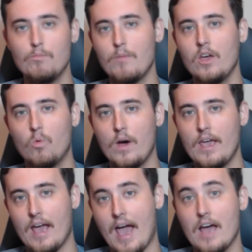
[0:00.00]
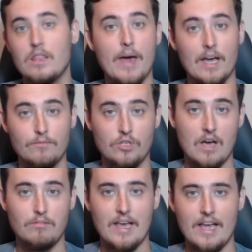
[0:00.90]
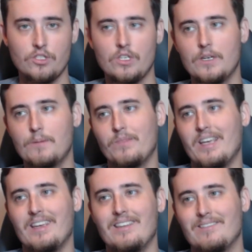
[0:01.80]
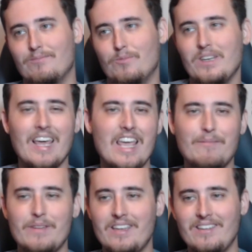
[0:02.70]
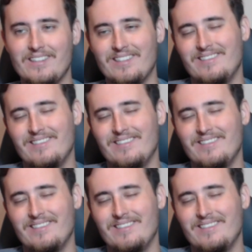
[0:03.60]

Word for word: Mike White had the backup job last year, and when he came in,